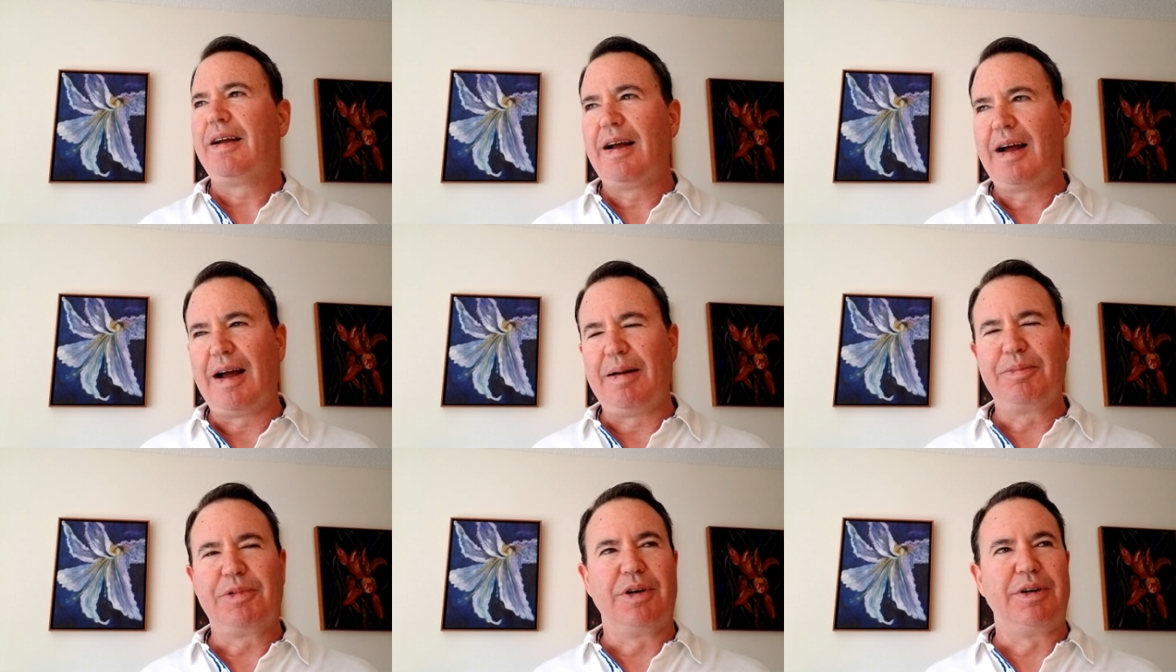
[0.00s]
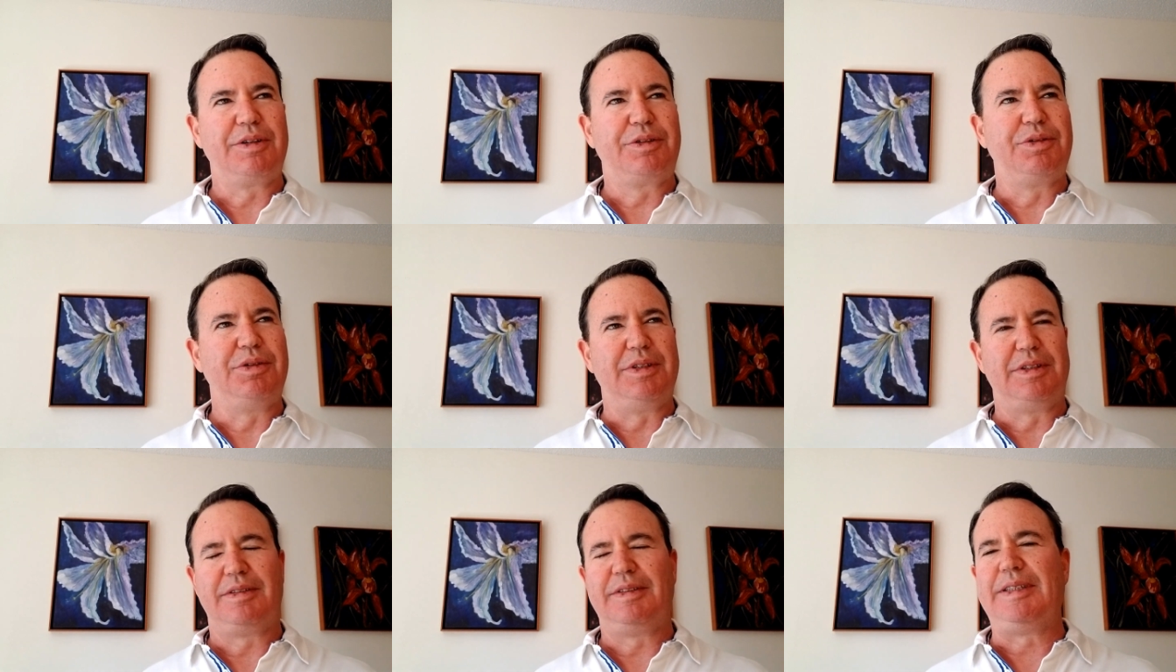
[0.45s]
I'm going
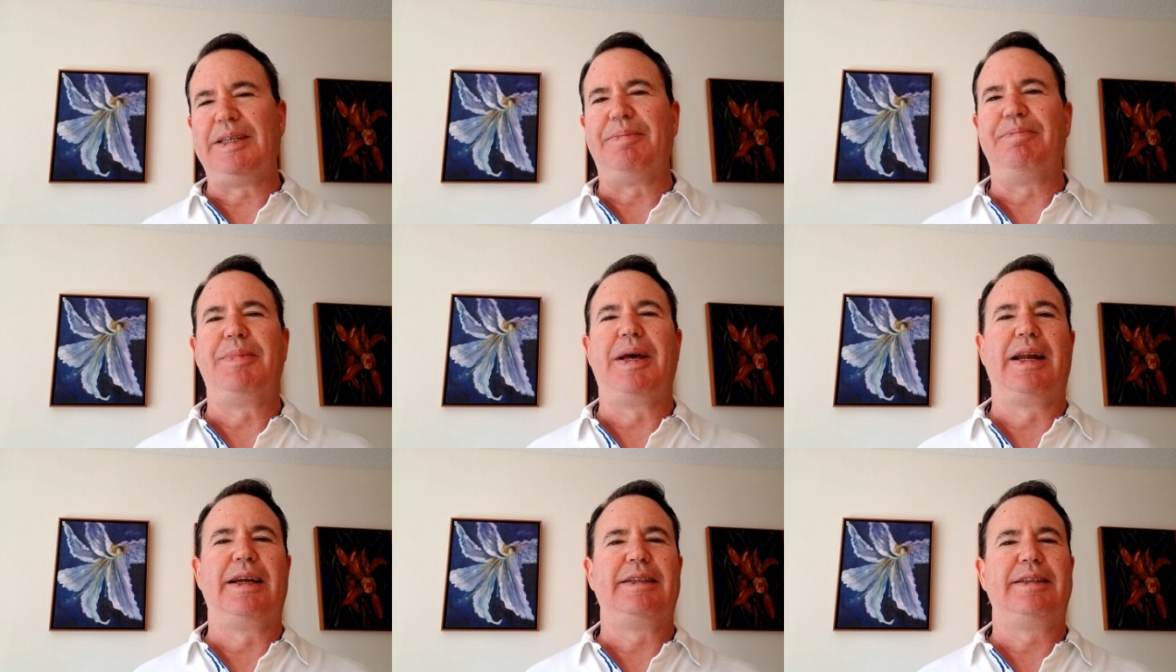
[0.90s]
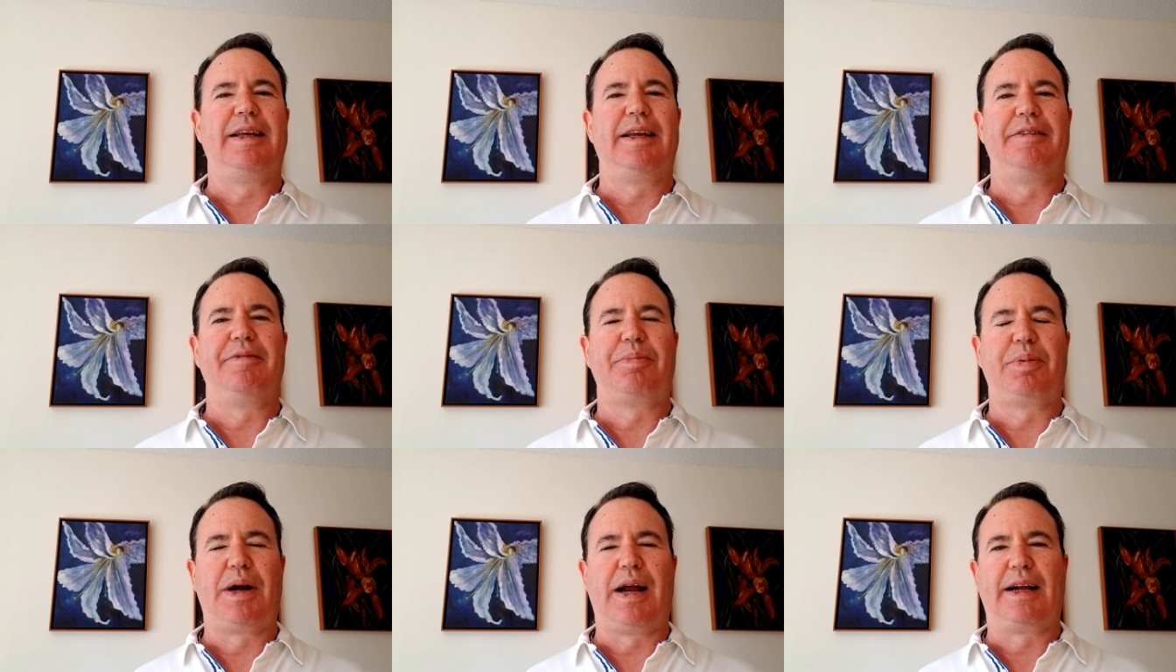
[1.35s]
through this deep
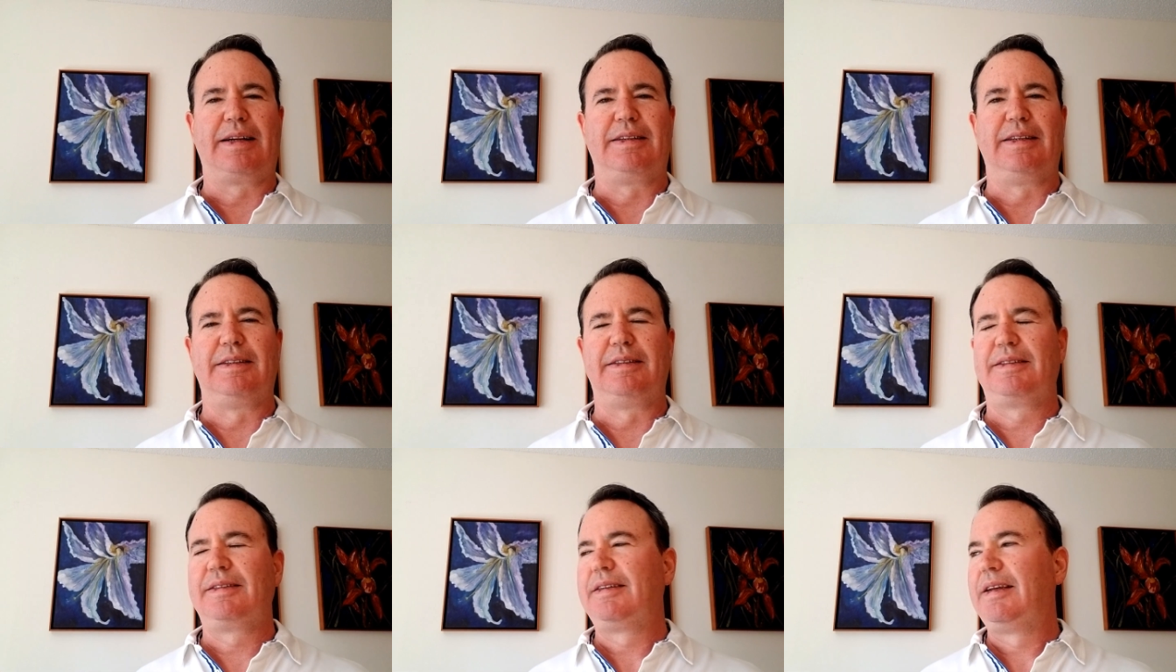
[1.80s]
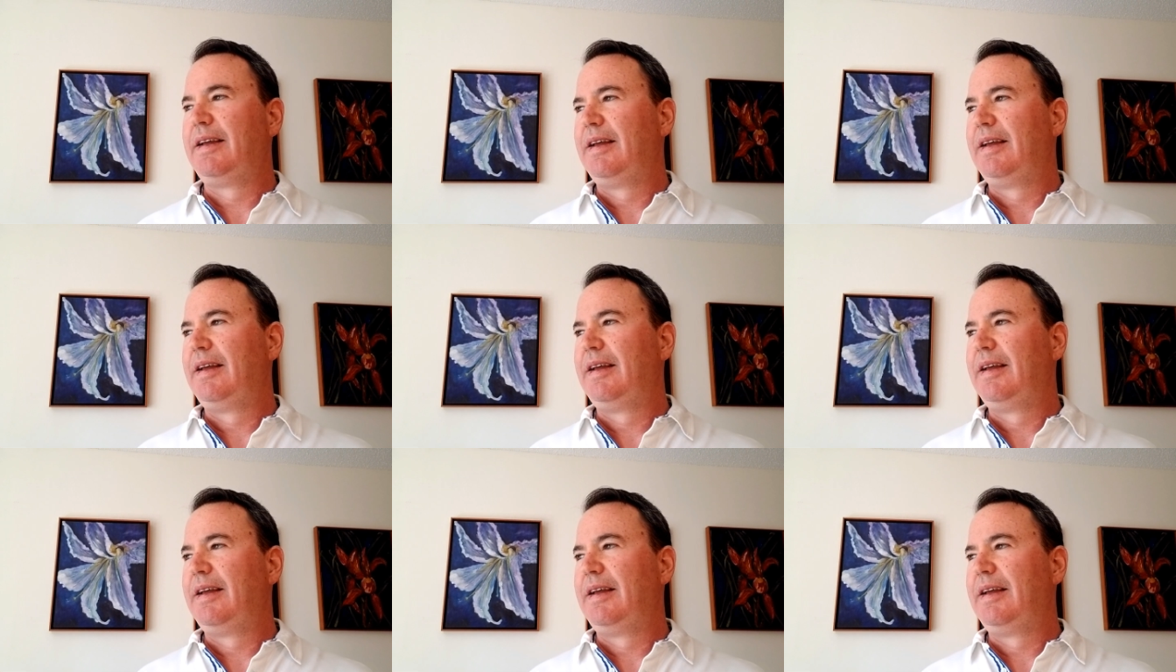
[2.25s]
meditative practice